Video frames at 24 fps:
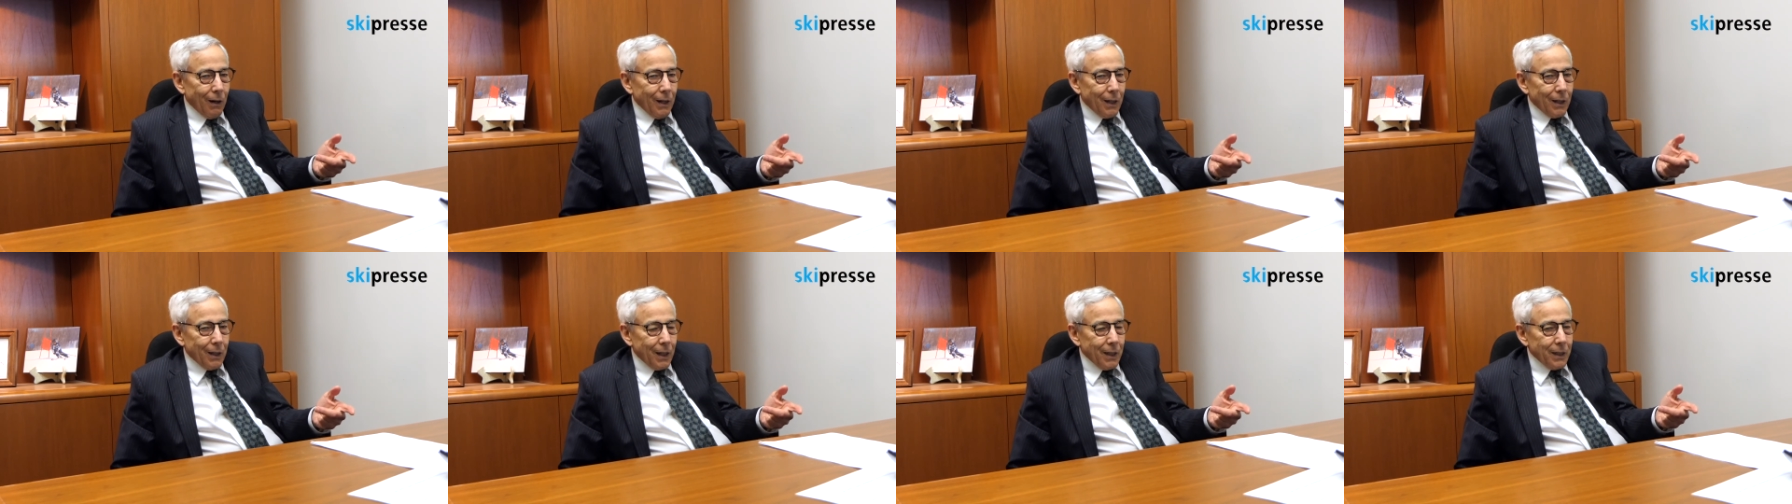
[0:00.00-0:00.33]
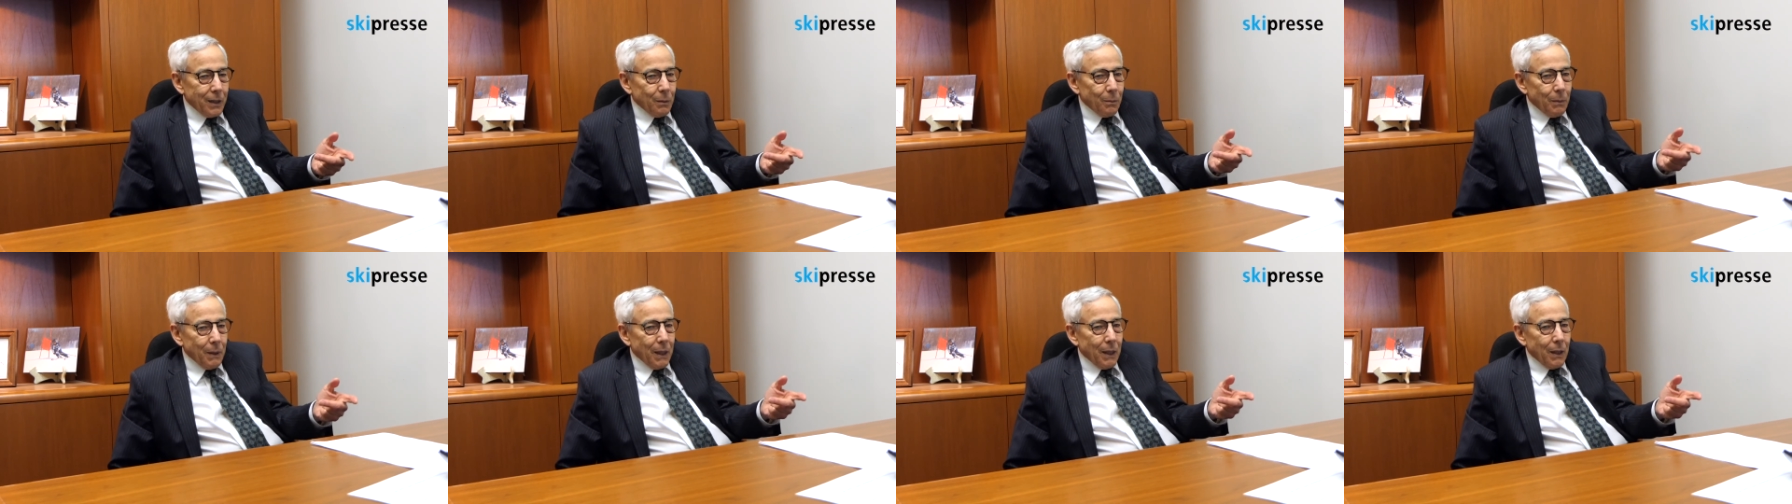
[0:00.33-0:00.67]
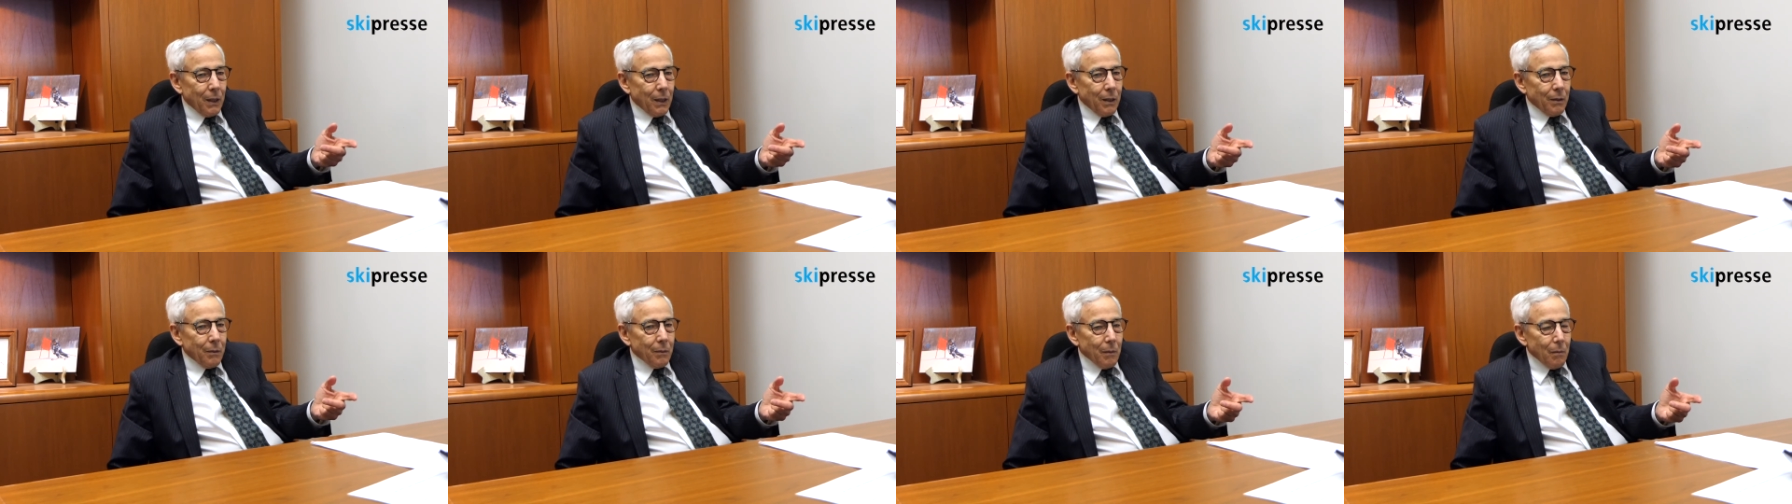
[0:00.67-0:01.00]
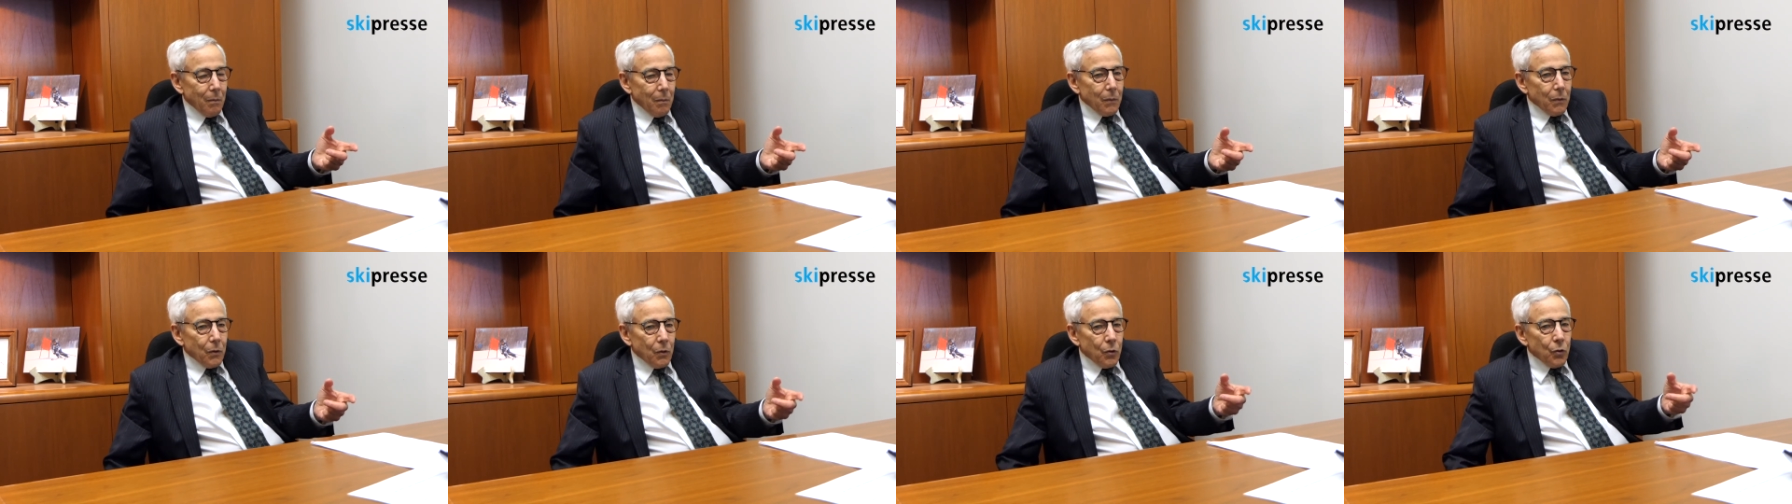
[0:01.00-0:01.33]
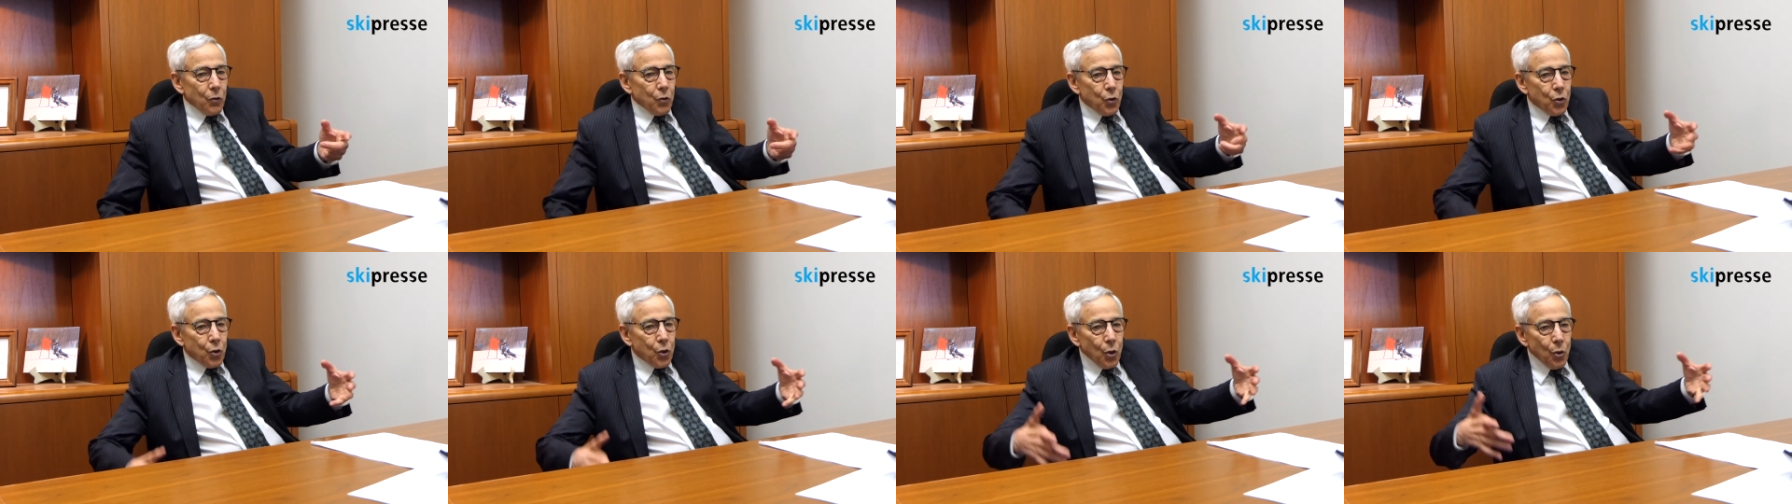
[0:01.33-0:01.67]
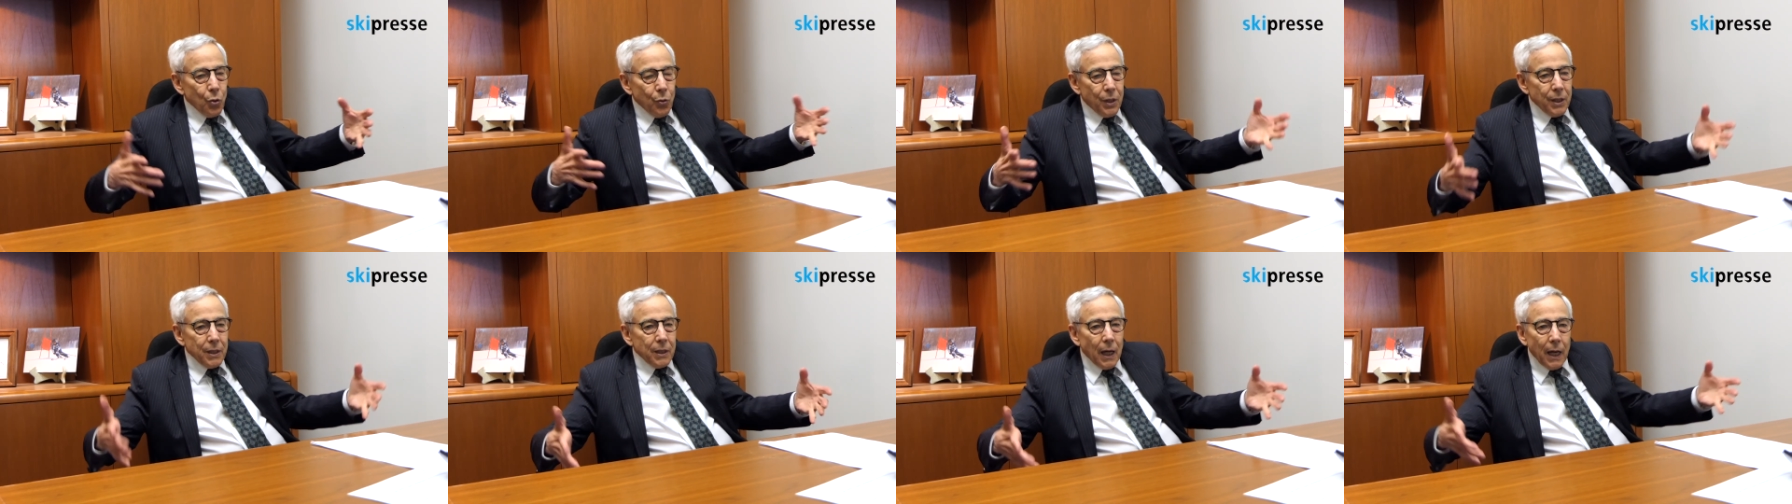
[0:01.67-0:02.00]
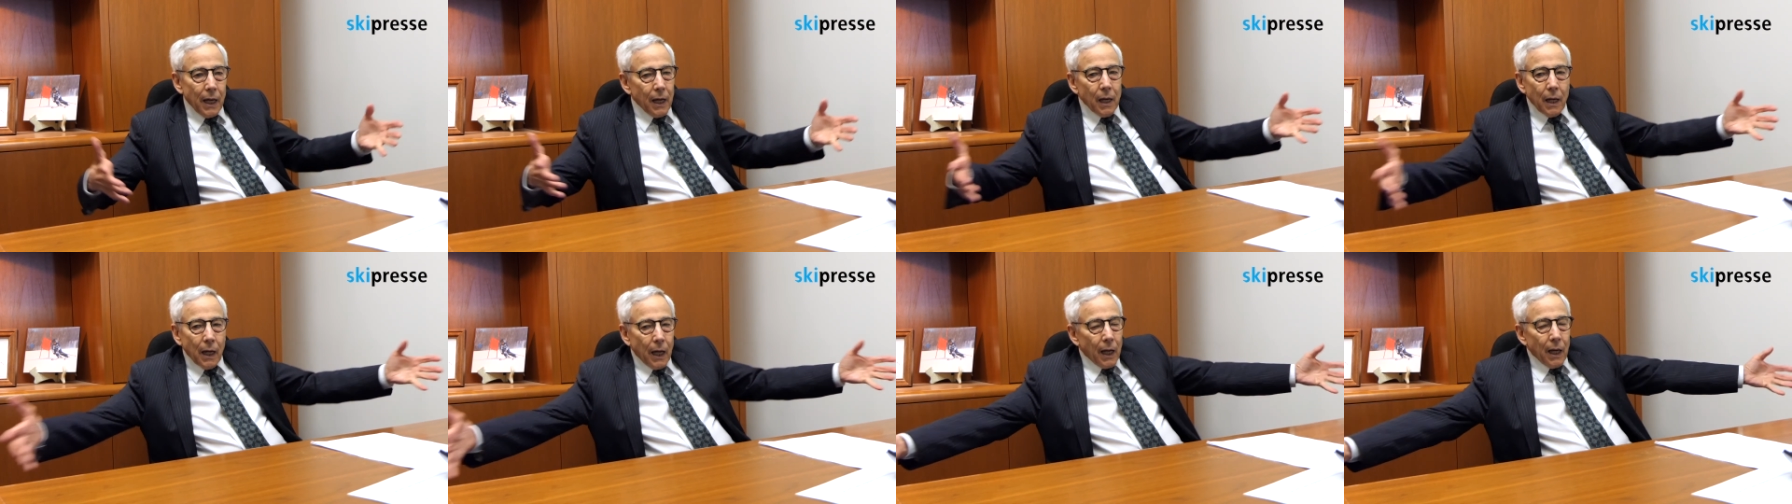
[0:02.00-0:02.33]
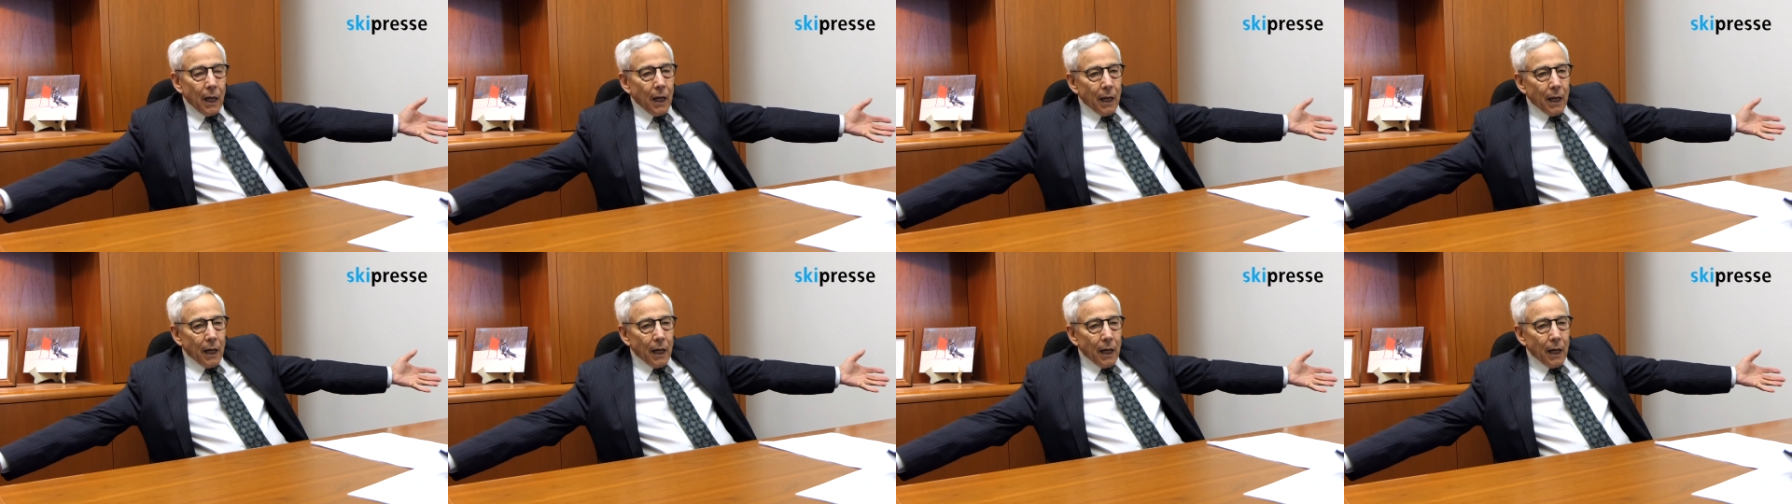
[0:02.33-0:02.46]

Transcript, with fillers: I'd like to be able to do the I,